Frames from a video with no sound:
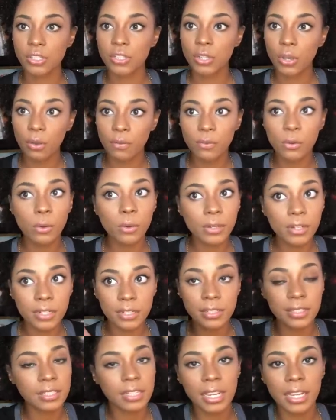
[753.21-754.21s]
So of
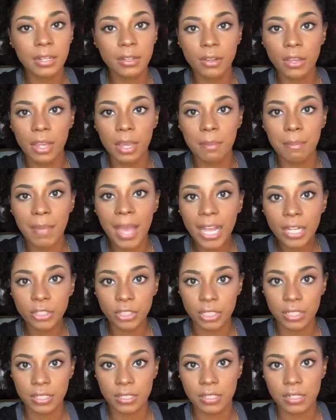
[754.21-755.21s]
course it, it
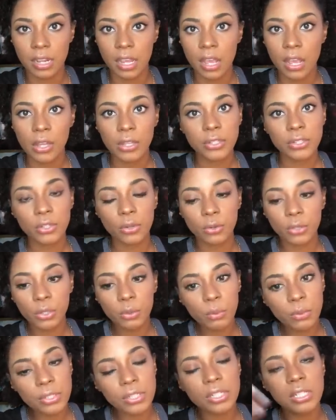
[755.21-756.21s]
matches. So
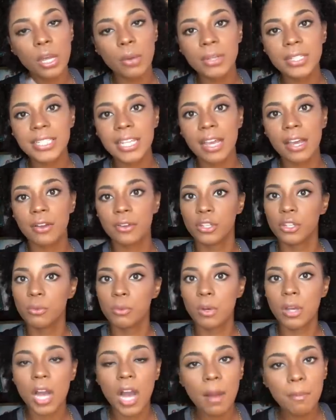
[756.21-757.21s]
you will slow it down, you
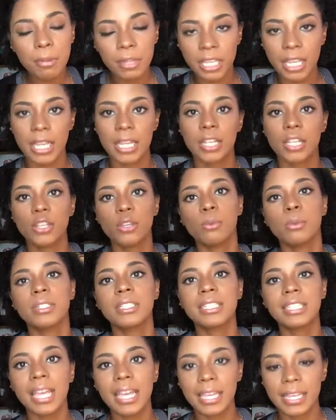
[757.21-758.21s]
will complicate it, you will
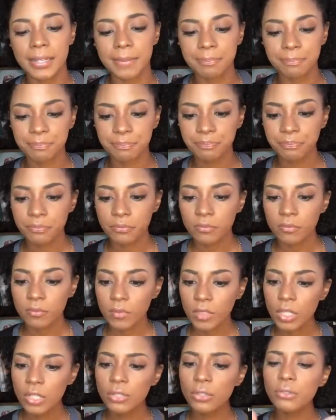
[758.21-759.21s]
delay it.
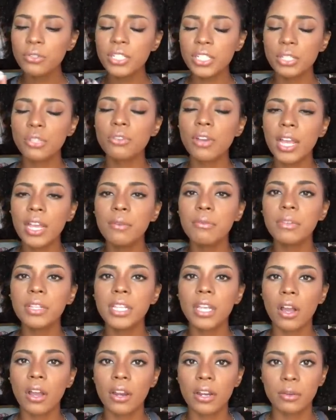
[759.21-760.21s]
So just try
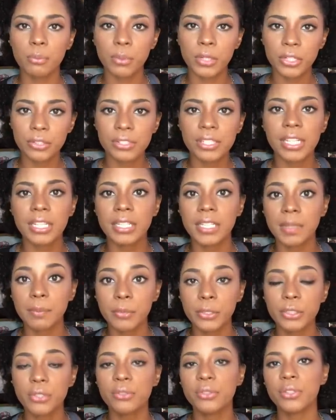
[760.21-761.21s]
really hard when you're seeing the
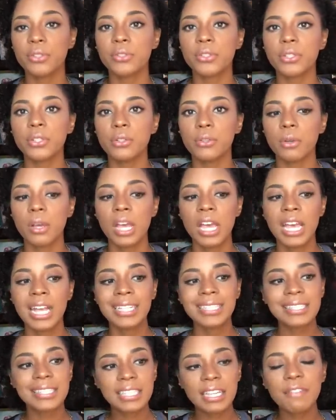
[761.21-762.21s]
number 222
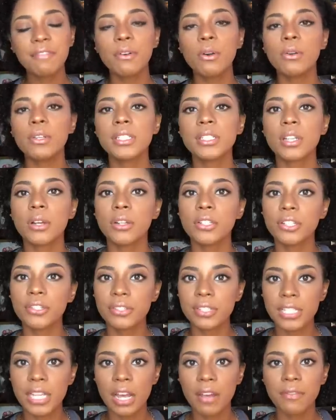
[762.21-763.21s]
to stay focused on
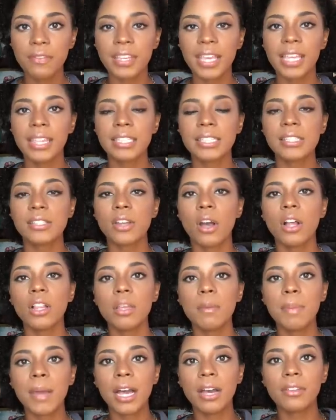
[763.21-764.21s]
yourself. Again, this is
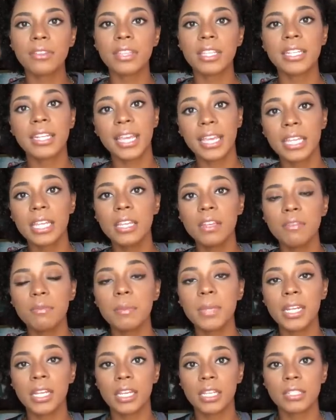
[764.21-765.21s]
all about the negative,
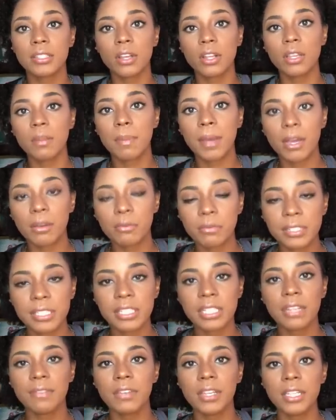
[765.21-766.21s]
meaning it's all about
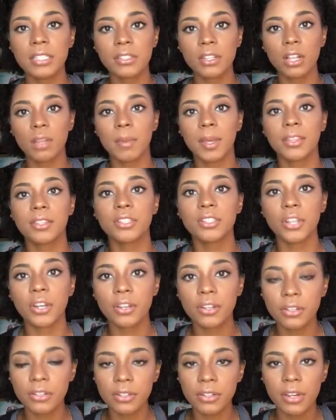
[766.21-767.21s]
receiving. It's all about the
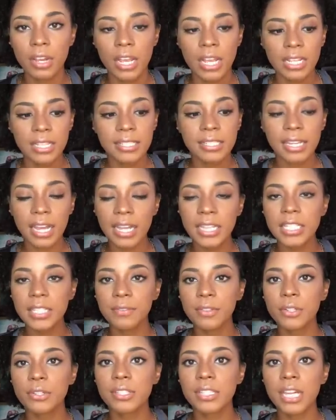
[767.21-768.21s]
darker sides
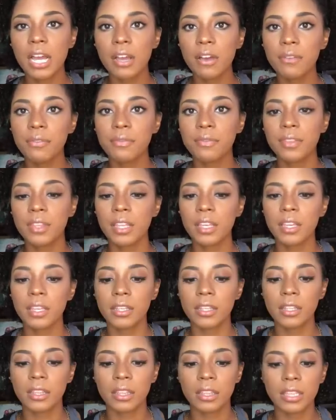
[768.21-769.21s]
of yourself, the,
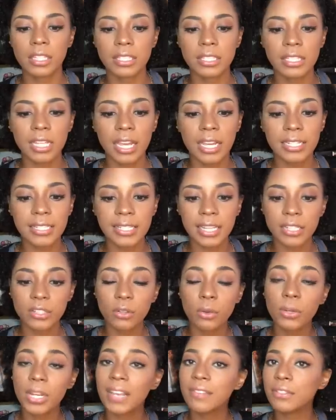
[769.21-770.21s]
the sides that
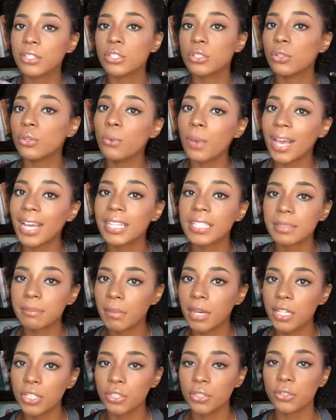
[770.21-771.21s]
don't have to do as
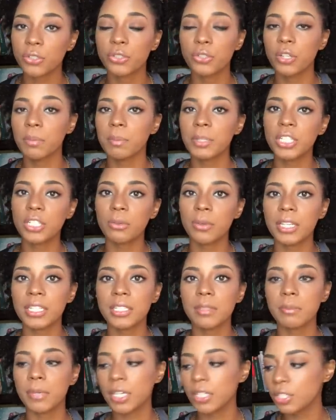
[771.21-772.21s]
much or shouldn't be doing
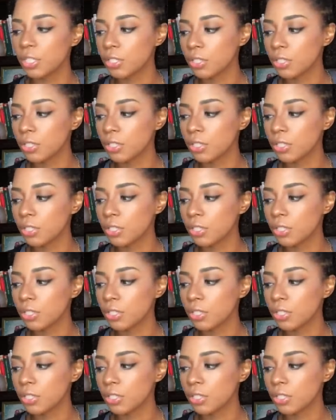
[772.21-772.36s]
as much.